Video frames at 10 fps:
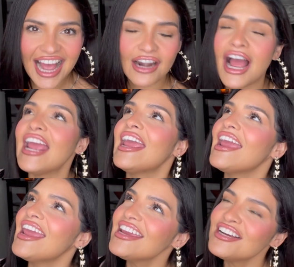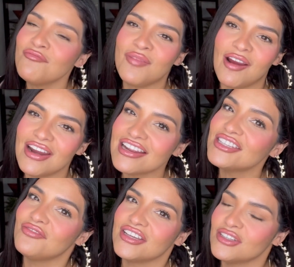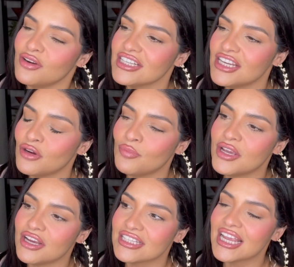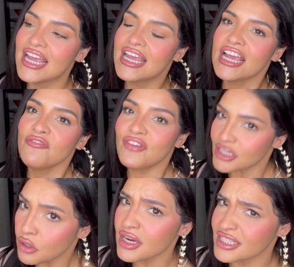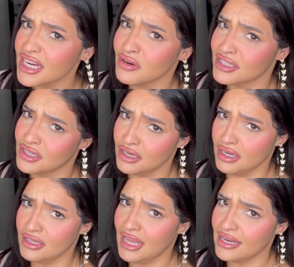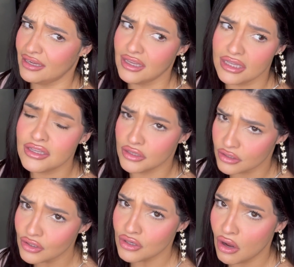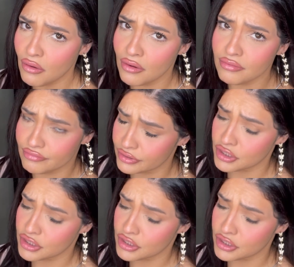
I, I hate comparing it to Victoria's Secret because Victoria's Secret's good. Like, you know,